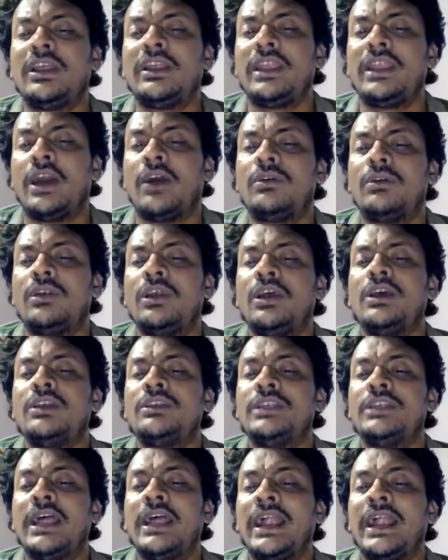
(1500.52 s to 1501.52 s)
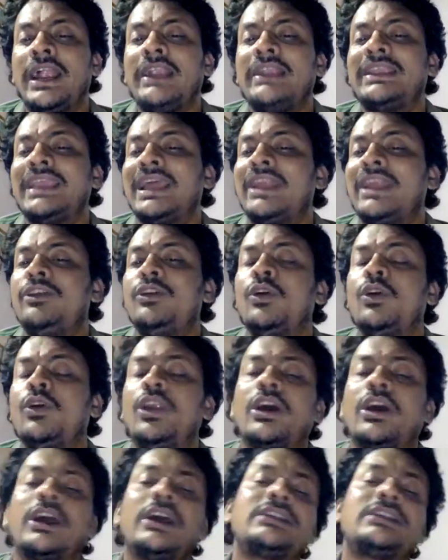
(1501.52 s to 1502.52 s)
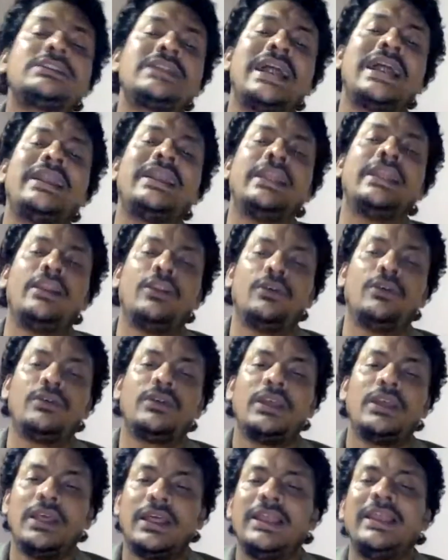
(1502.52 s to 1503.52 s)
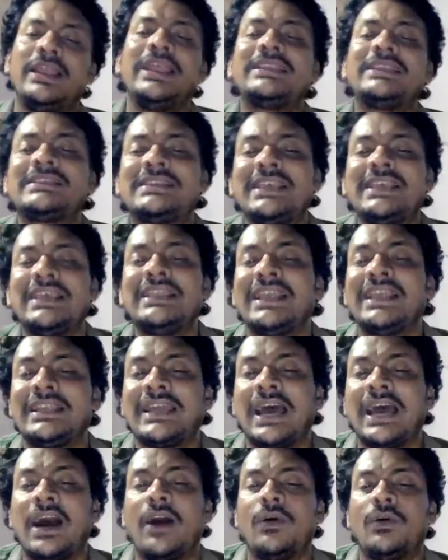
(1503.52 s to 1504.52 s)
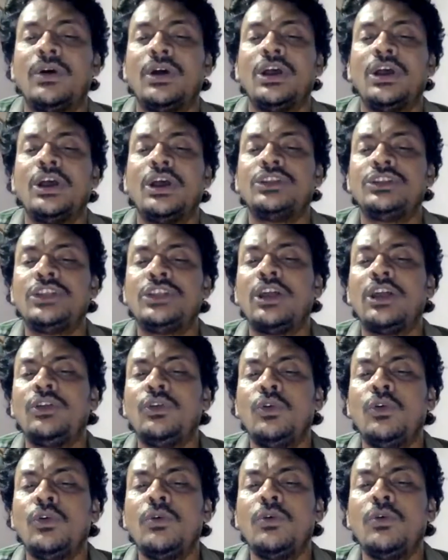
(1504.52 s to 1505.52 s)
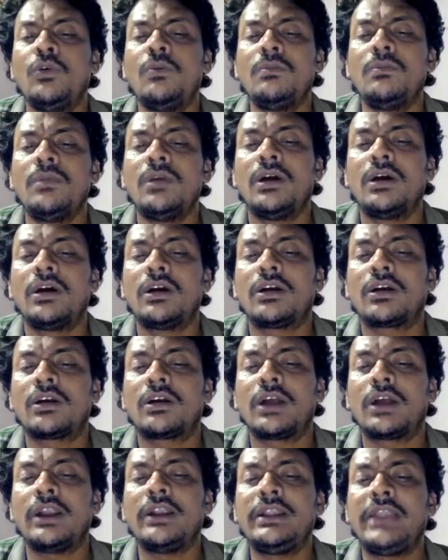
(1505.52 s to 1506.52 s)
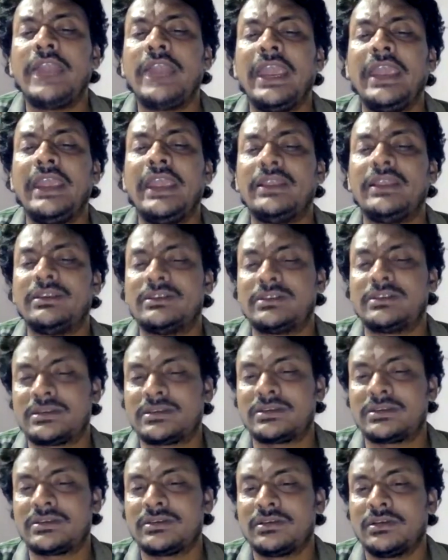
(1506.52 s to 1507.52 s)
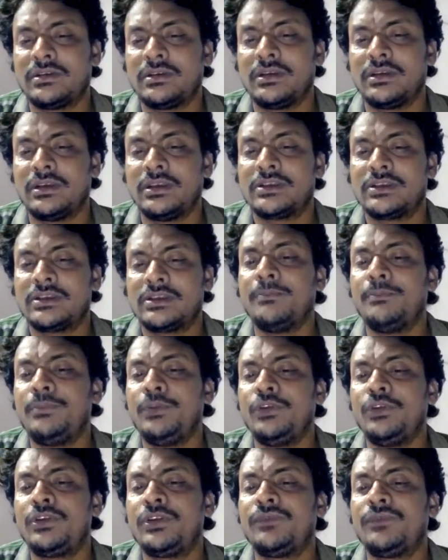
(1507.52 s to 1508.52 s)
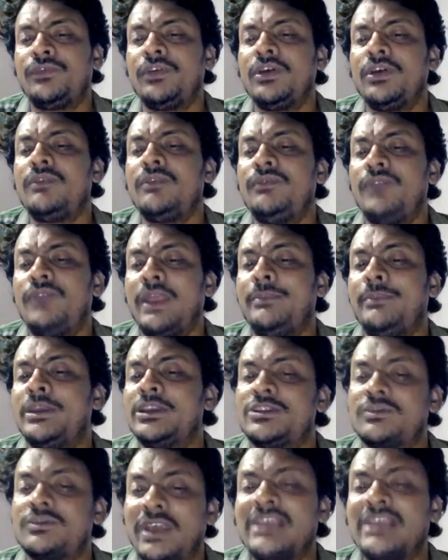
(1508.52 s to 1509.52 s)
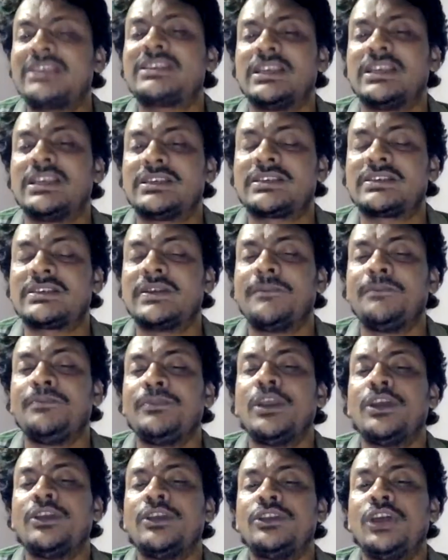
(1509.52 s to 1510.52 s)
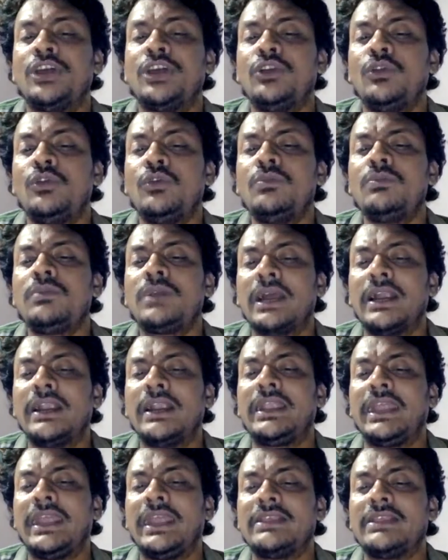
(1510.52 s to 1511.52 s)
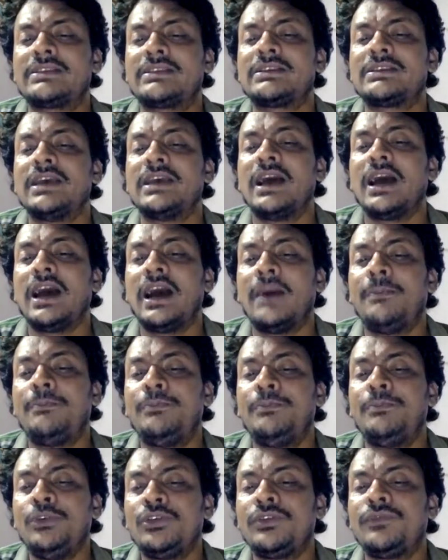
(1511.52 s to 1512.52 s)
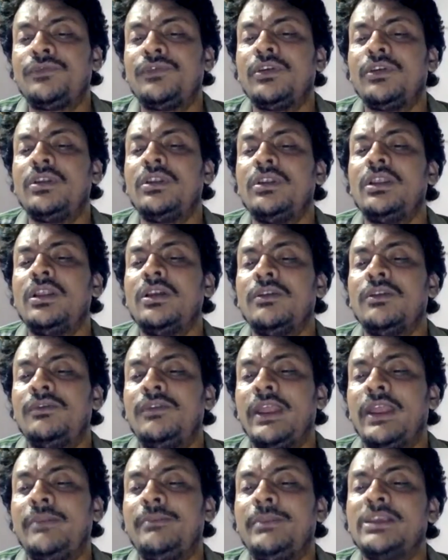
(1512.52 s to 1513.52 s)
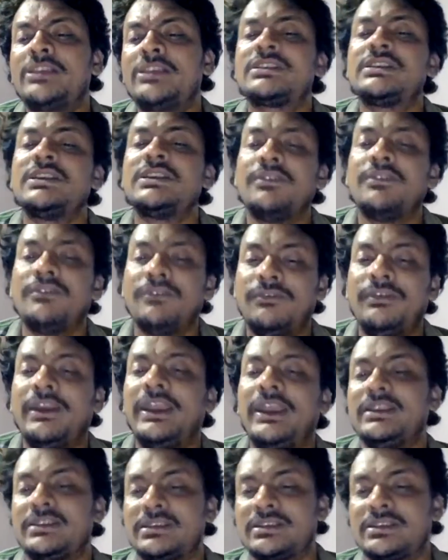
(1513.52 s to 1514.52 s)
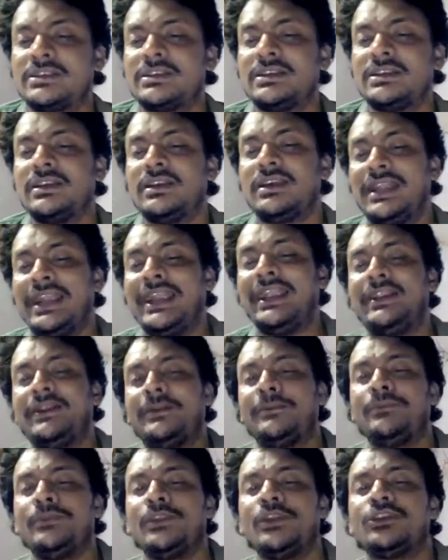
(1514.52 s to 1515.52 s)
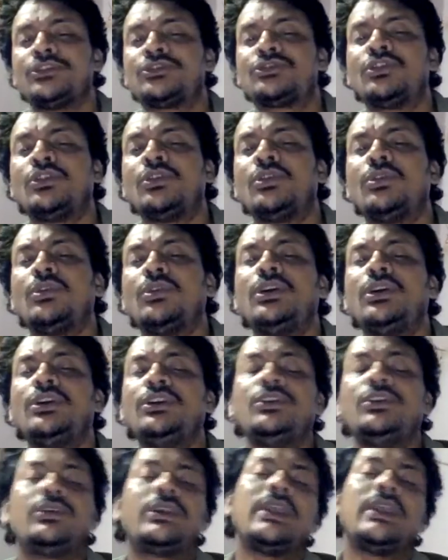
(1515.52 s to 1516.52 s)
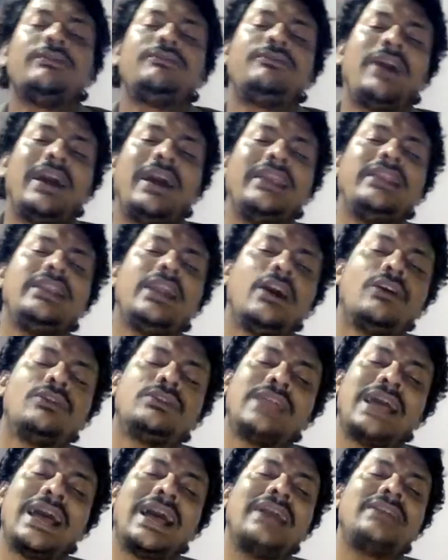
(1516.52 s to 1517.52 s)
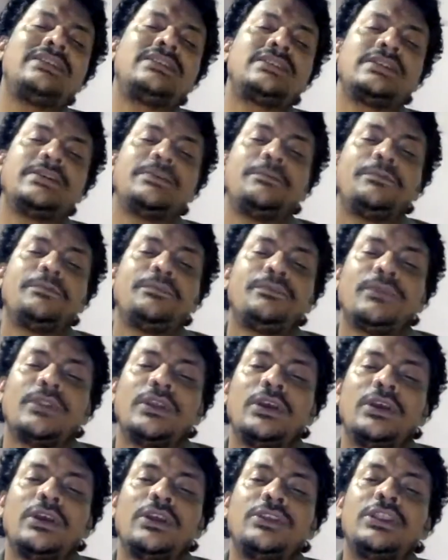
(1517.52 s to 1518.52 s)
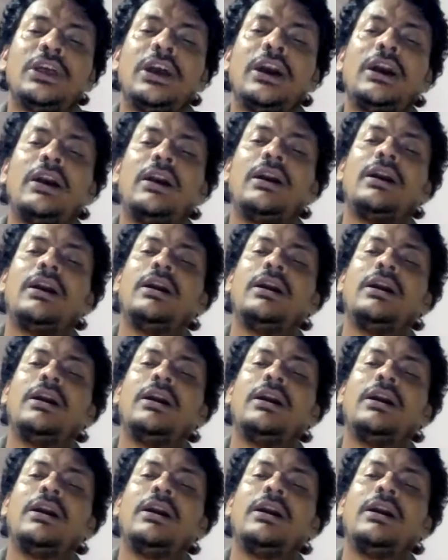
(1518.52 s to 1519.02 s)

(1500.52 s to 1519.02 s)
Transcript: noun, the head can no longer stand alone. Let's say that how. The room contains some beautiful Flemish vases. The room contains a beautiful Flemish vase, right? So you can find out that the